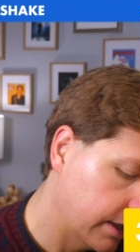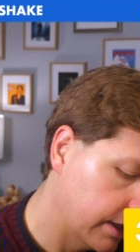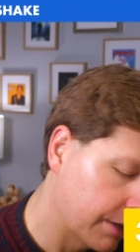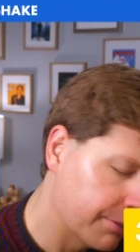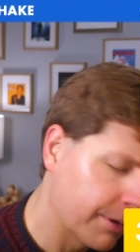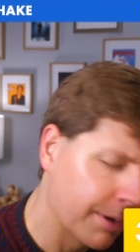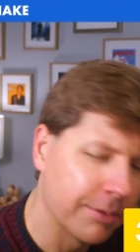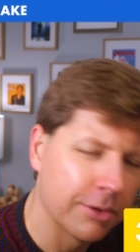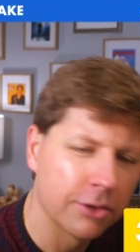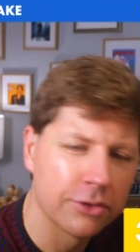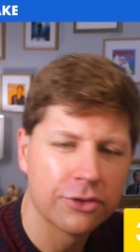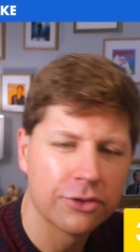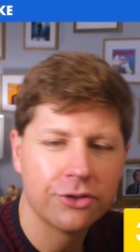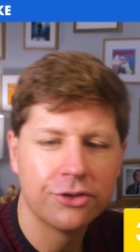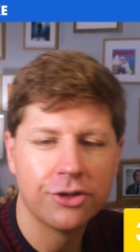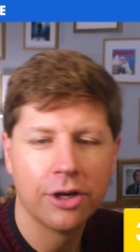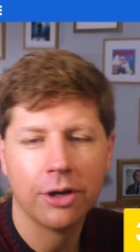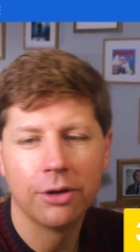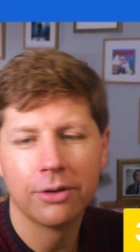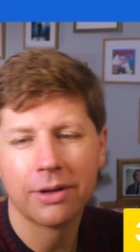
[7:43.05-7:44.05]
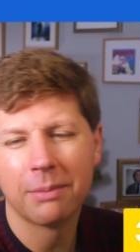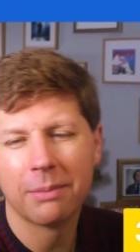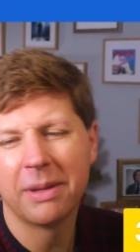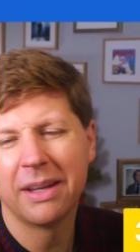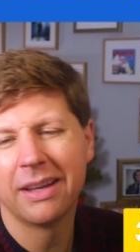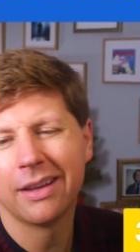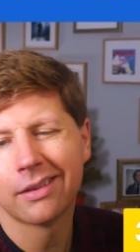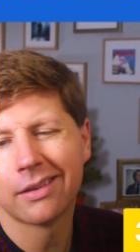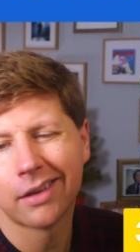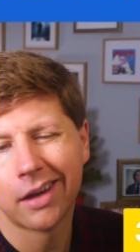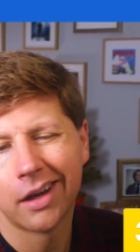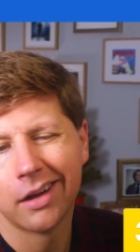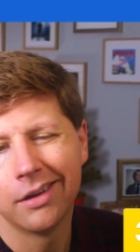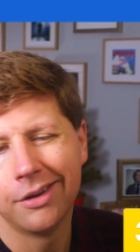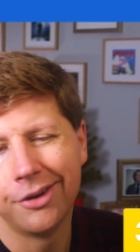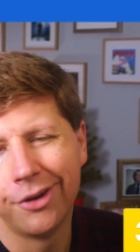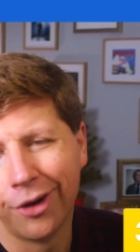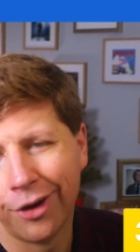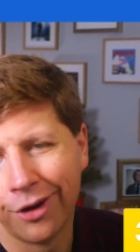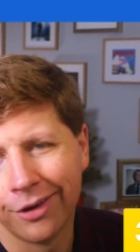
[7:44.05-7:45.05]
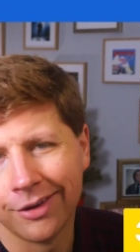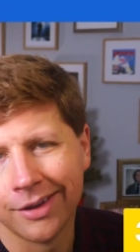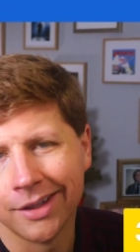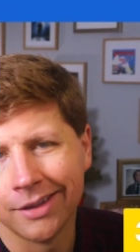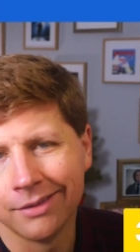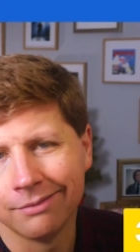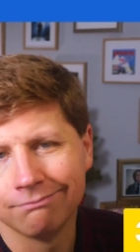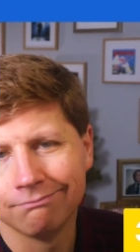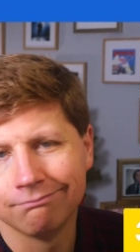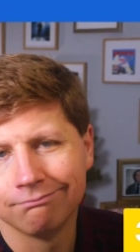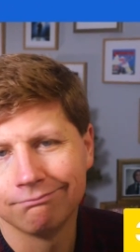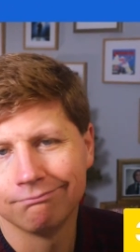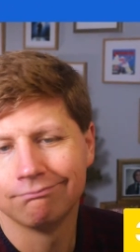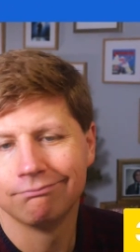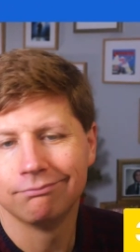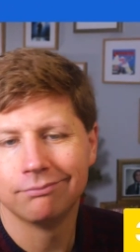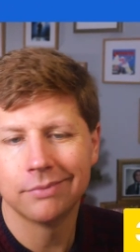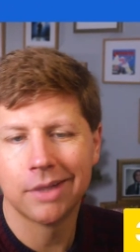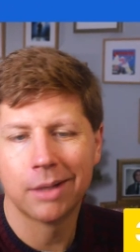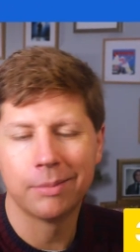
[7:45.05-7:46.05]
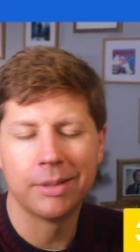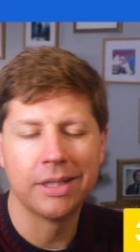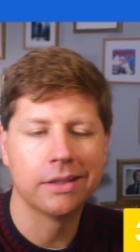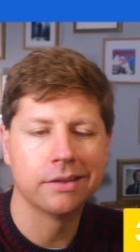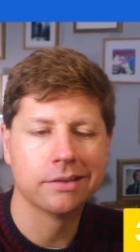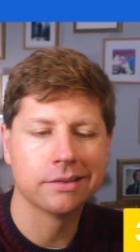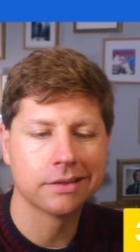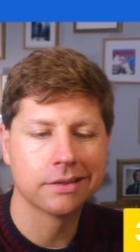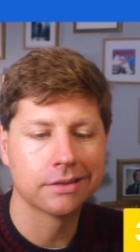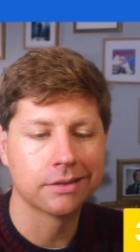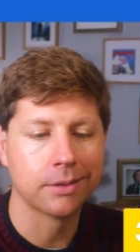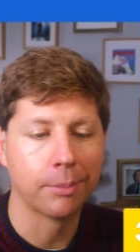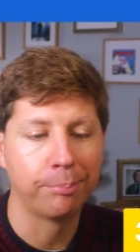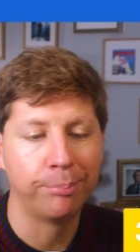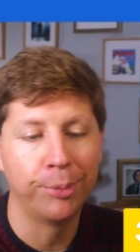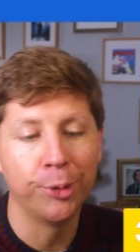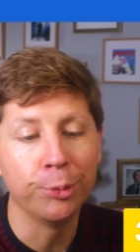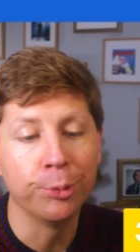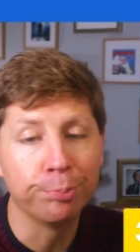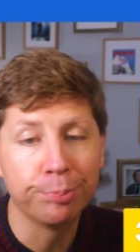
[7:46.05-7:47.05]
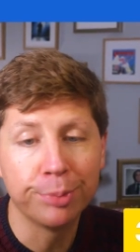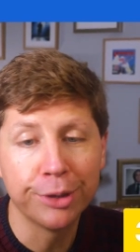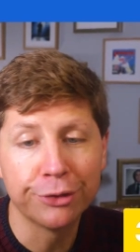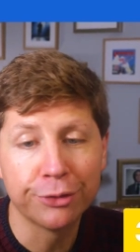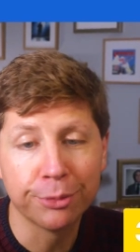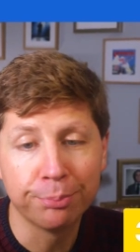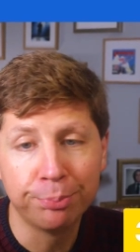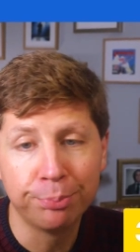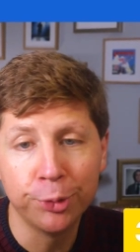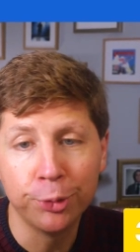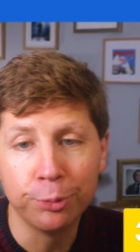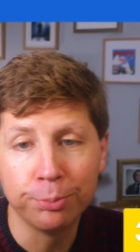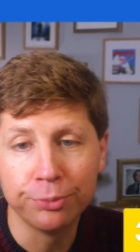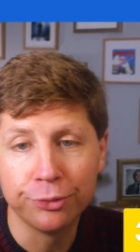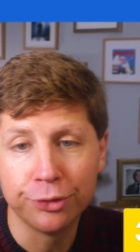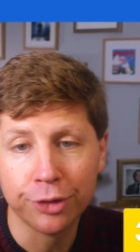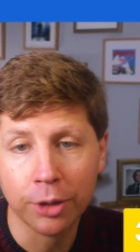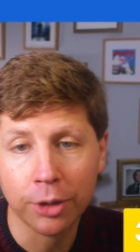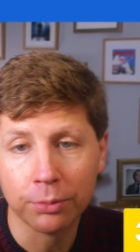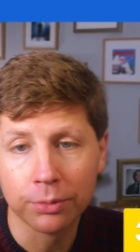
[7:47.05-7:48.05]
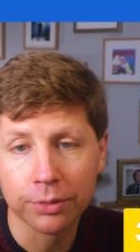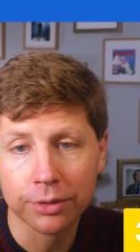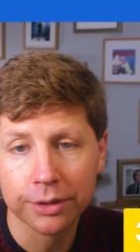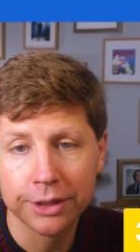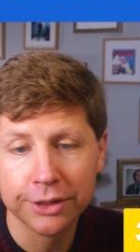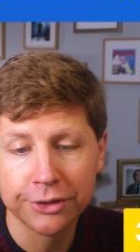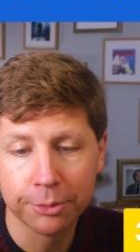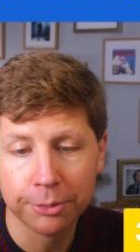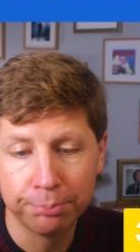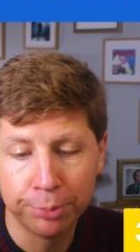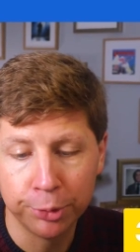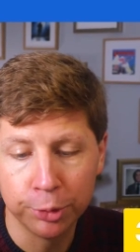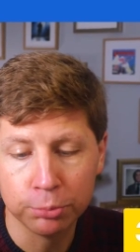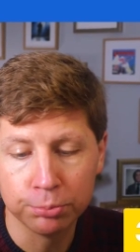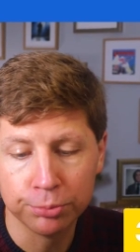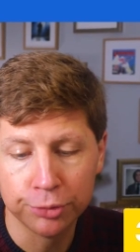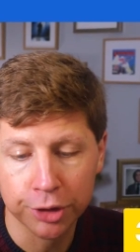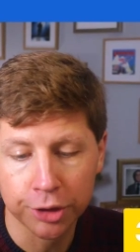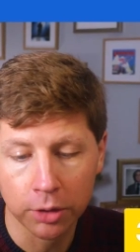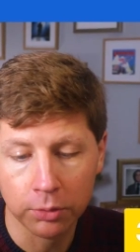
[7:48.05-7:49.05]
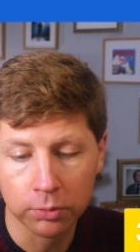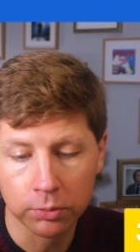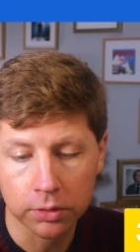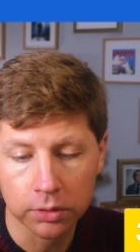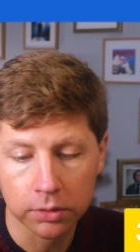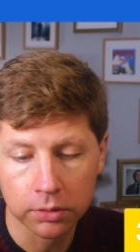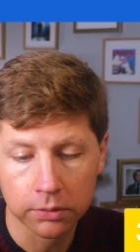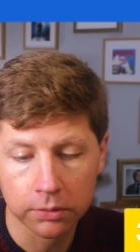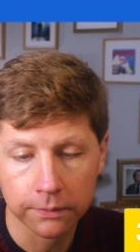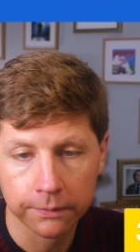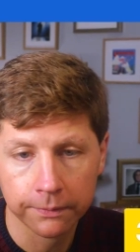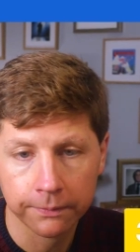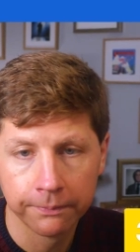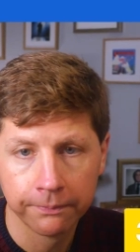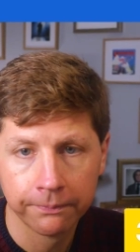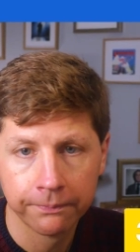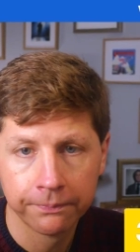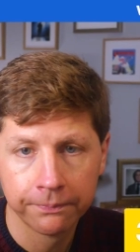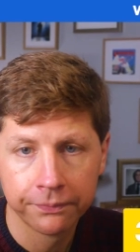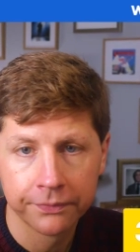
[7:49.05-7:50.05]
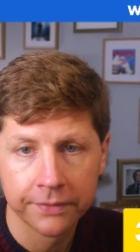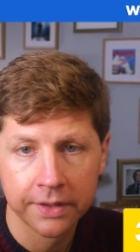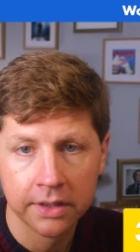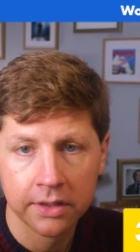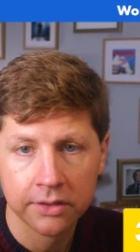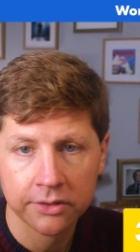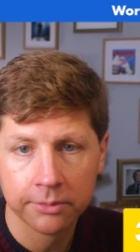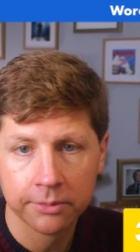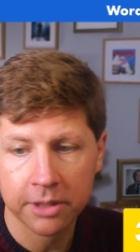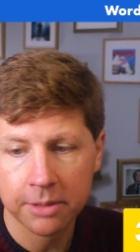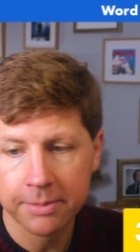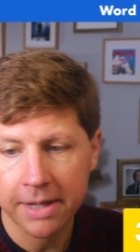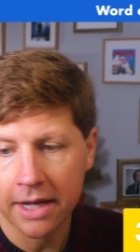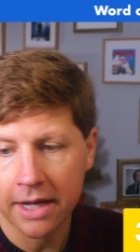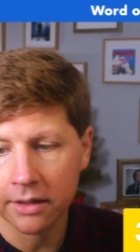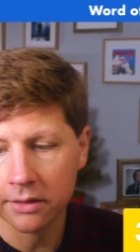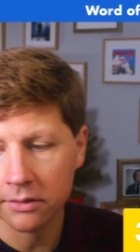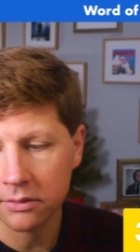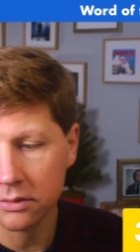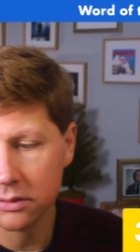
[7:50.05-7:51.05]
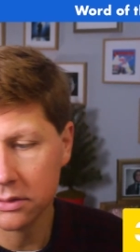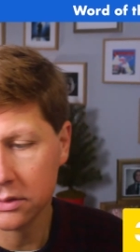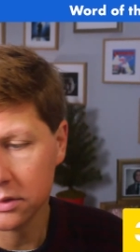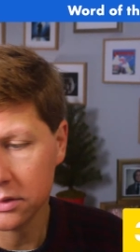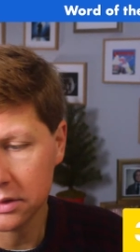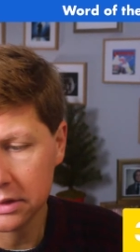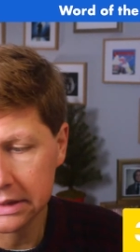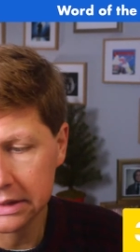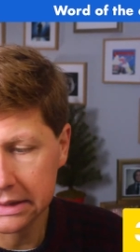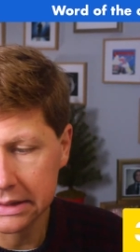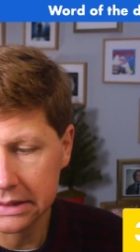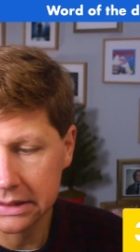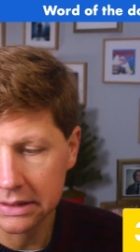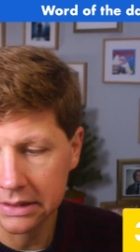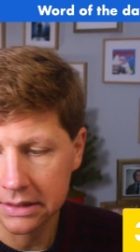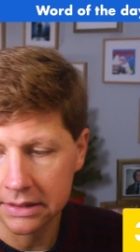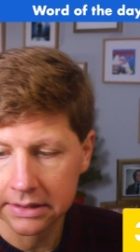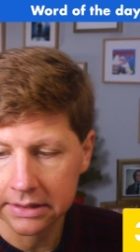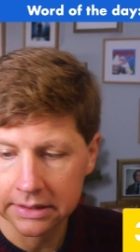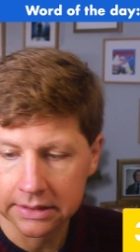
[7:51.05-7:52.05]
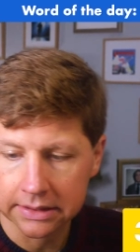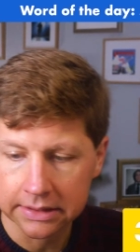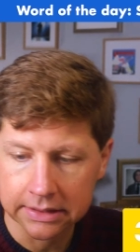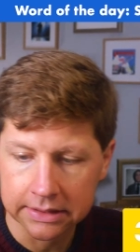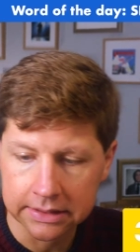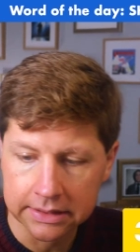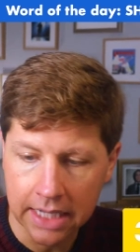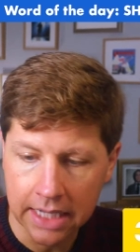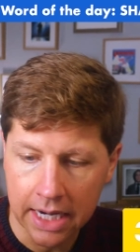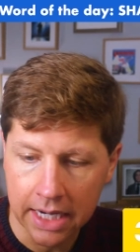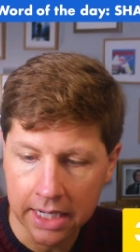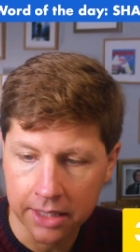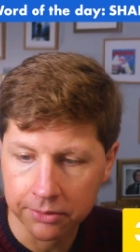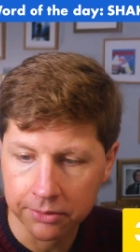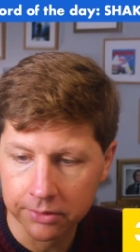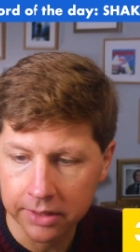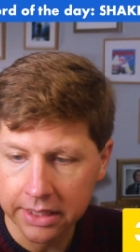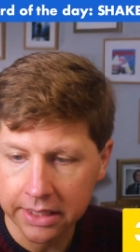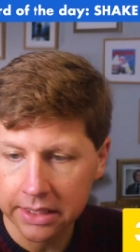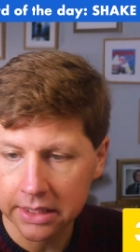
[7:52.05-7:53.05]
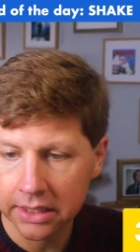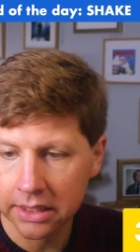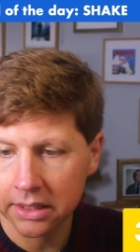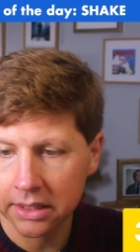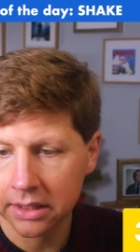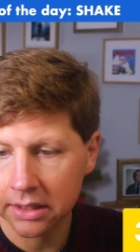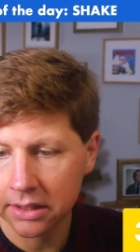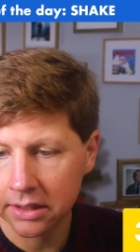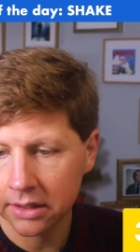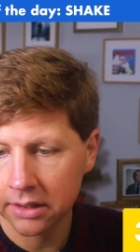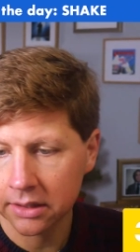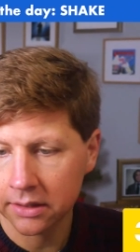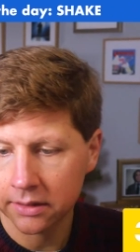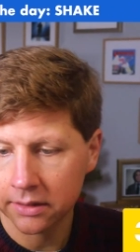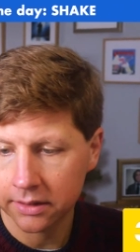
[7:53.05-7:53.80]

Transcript: And maybe there's a joke. I mean, it's kind of dirty. I mean, it's a poop joke. It's a poop joke. Something about diarrhea.